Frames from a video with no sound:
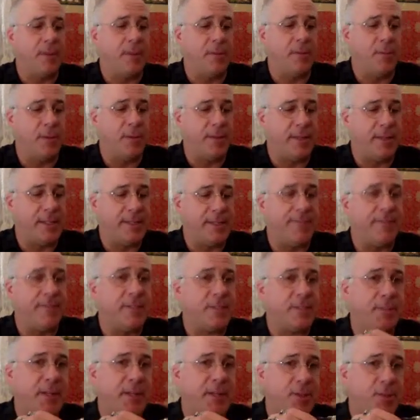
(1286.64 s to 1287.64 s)
what the
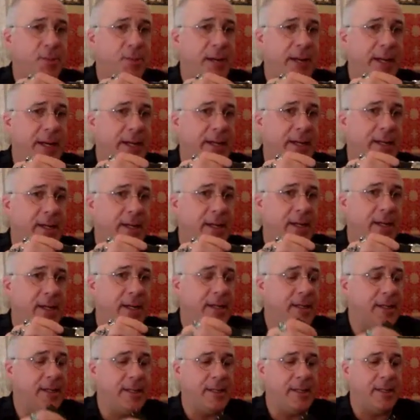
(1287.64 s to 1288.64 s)
difference between,
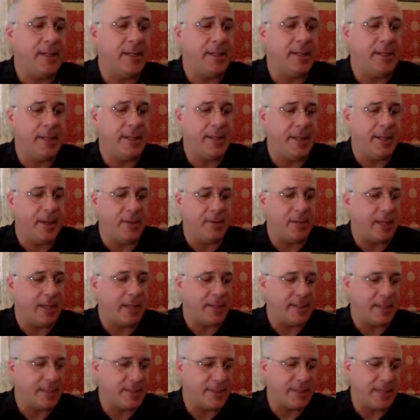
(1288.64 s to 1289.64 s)
like
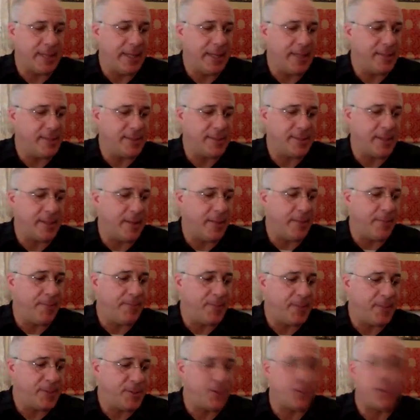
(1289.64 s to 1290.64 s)
let's say it's
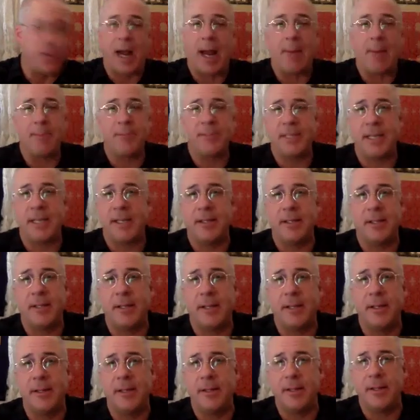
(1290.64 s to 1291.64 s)
straps and
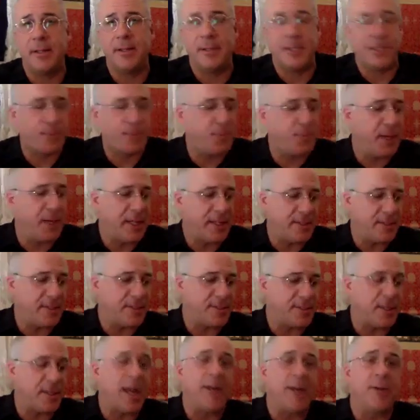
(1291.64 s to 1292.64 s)
the springs
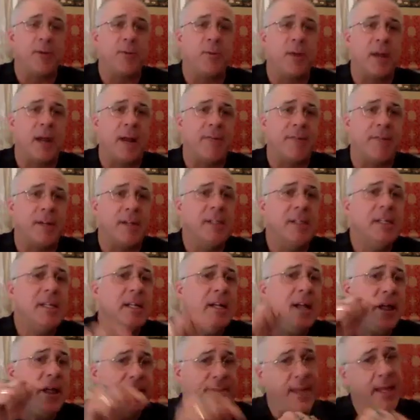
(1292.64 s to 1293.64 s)
inside or whatever.
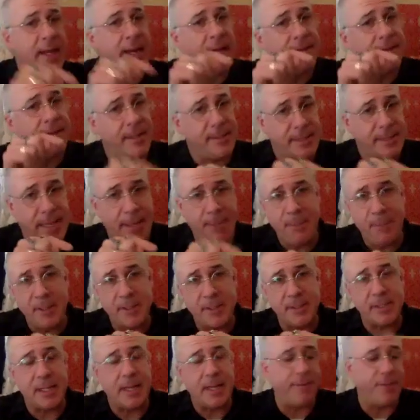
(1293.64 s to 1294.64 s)
Then at the
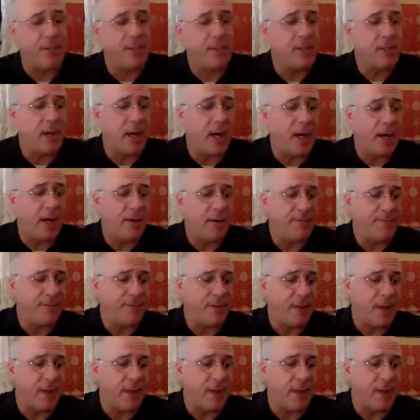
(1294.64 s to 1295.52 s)
deepest level of